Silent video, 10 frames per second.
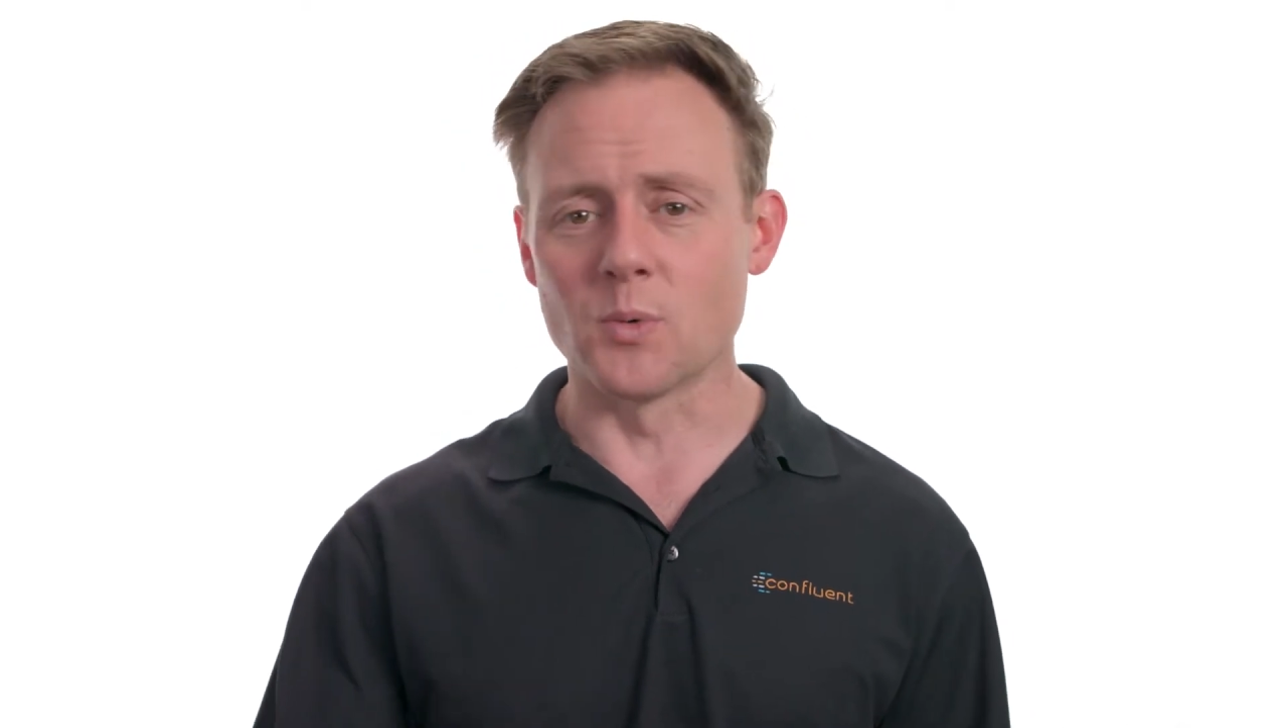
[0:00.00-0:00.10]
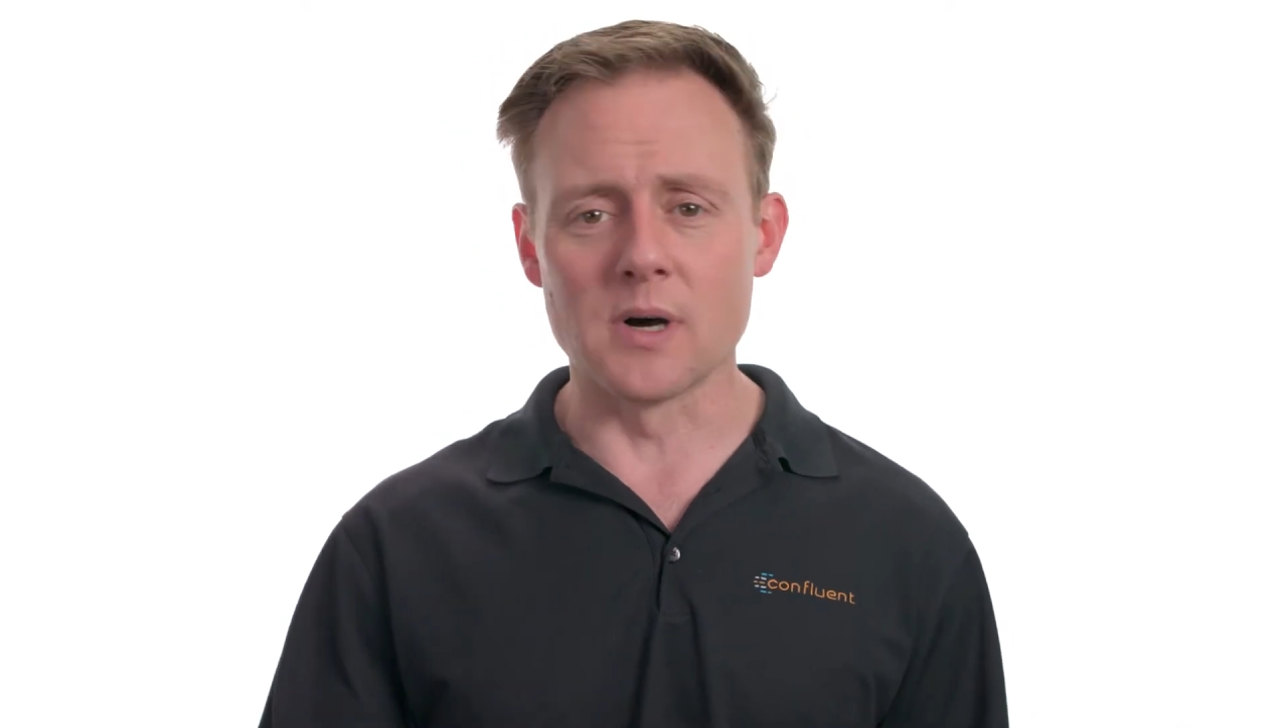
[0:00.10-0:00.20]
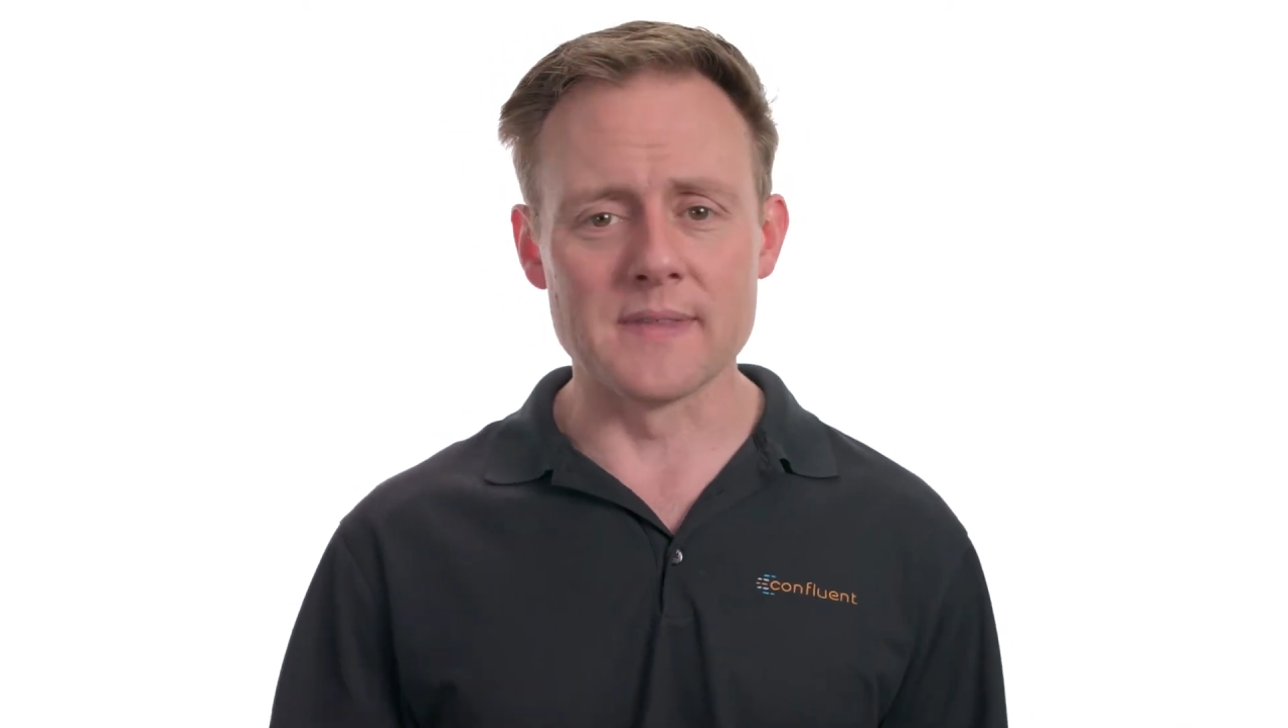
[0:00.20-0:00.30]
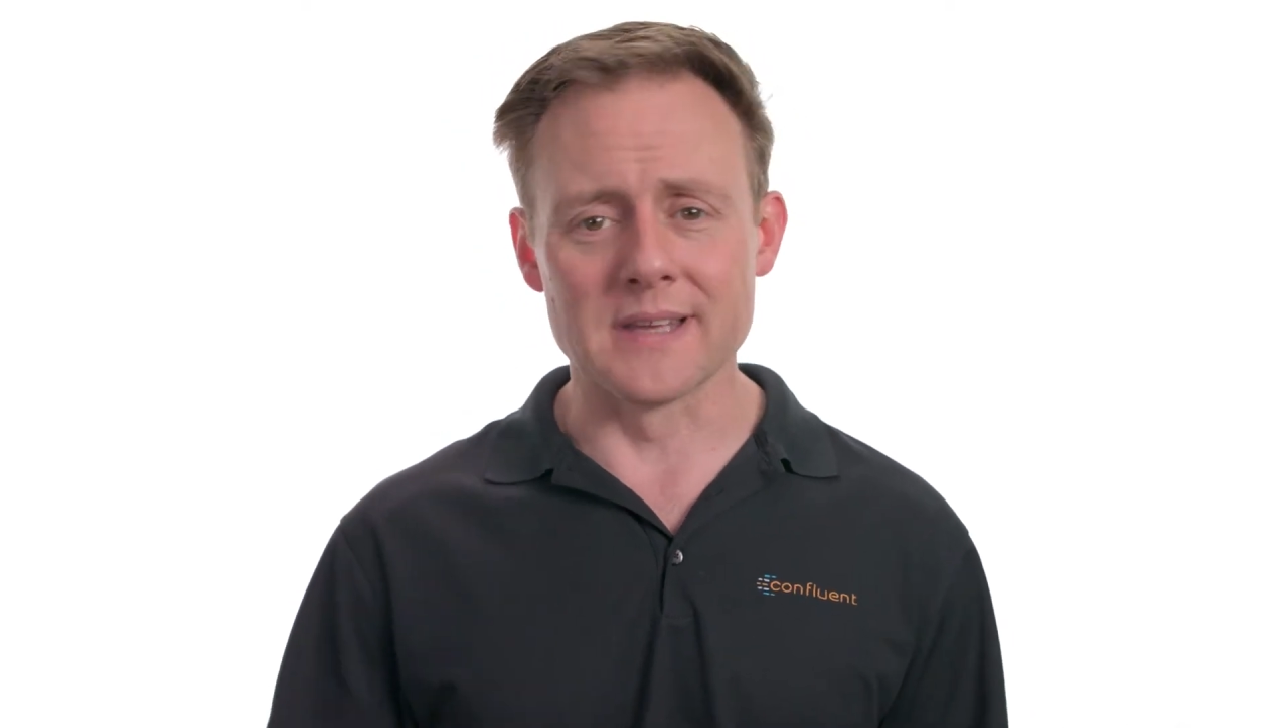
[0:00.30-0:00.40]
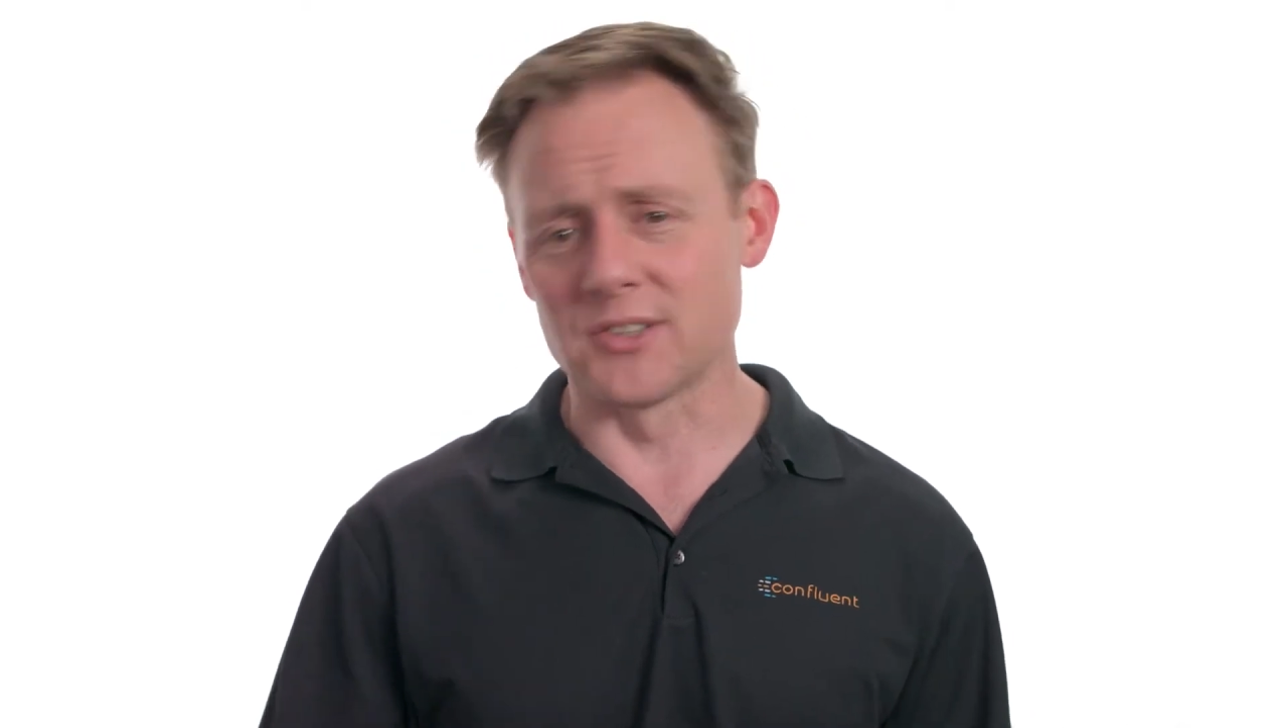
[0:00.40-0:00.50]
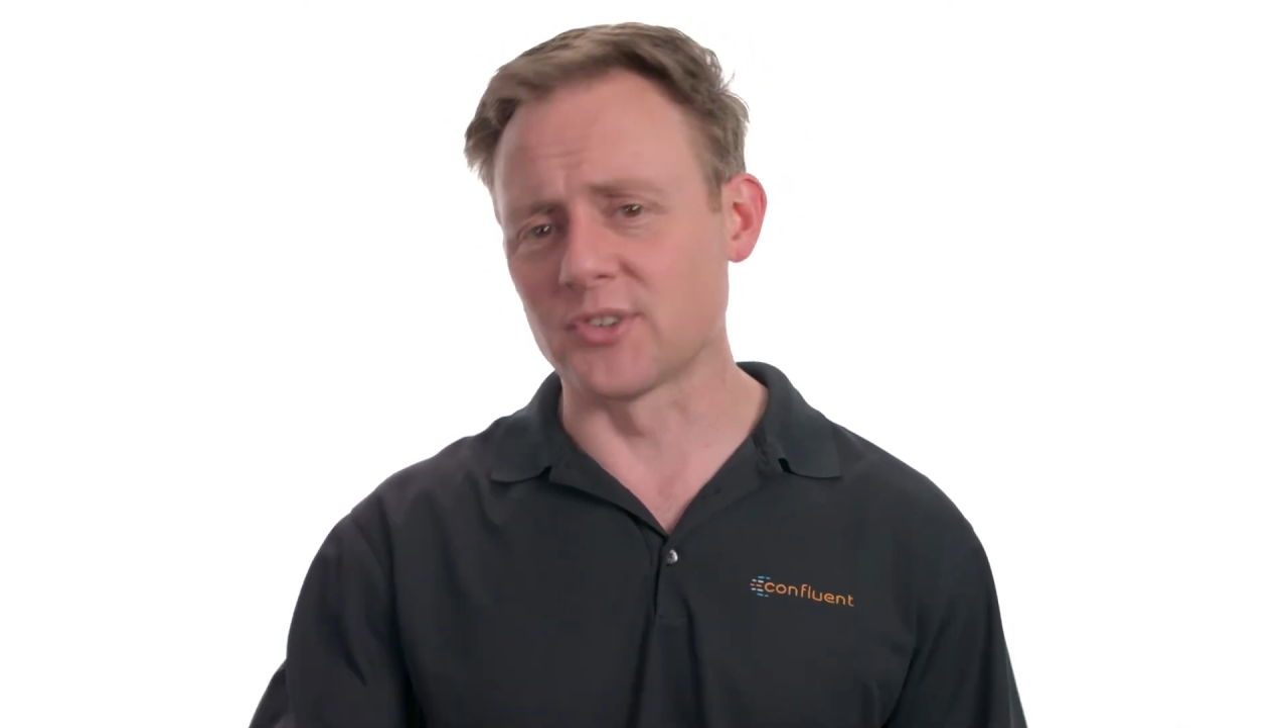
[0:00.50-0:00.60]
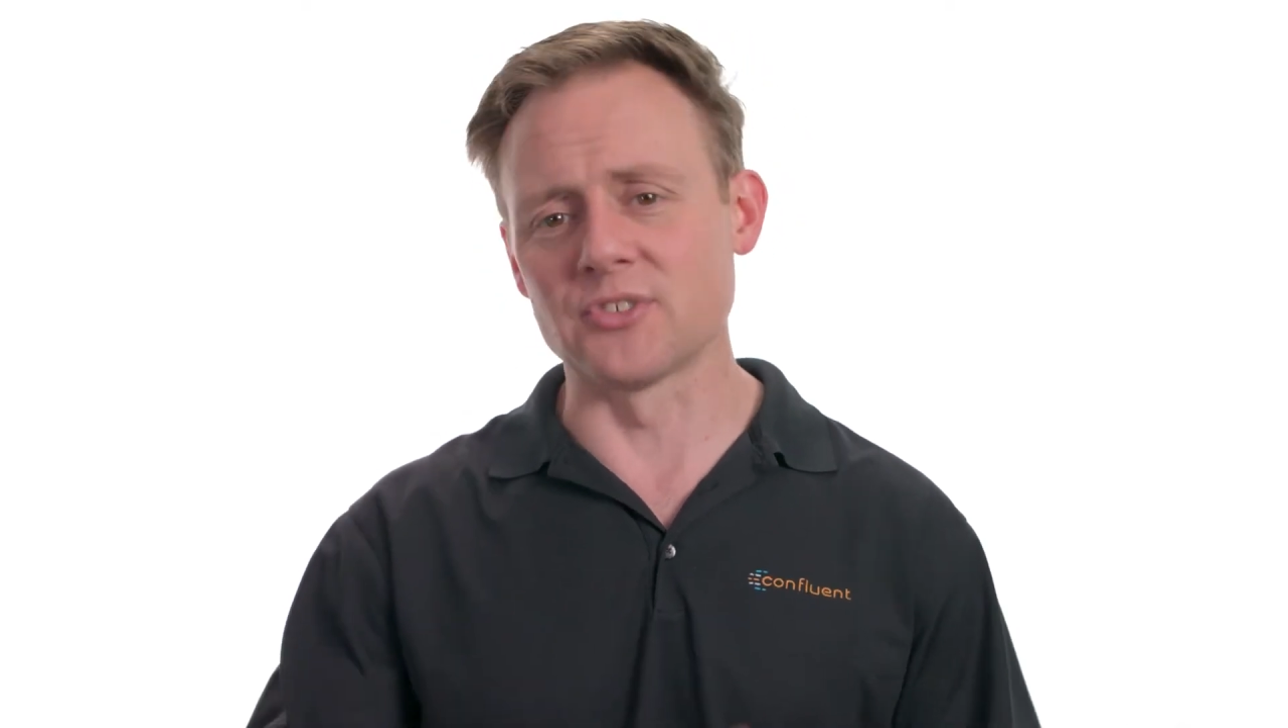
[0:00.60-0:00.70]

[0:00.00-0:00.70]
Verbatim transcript: one that just